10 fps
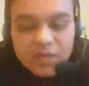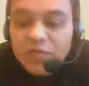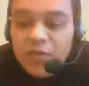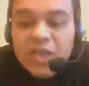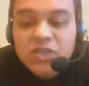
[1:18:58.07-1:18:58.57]

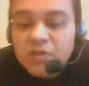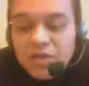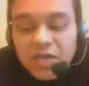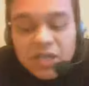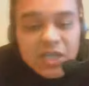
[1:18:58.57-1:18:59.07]
This rational
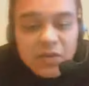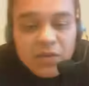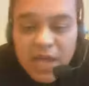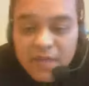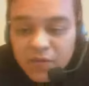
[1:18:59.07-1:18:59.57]
discussion
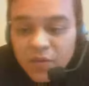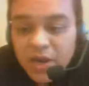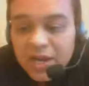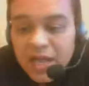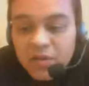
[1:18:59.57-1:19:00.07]
that we're having
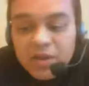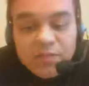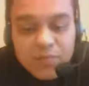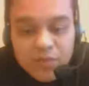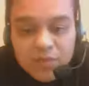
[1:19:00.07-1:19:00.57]
right now
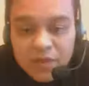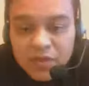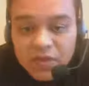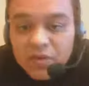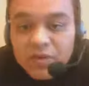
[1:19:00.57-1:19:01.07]
is proof
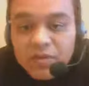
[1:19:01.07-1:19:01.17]
that there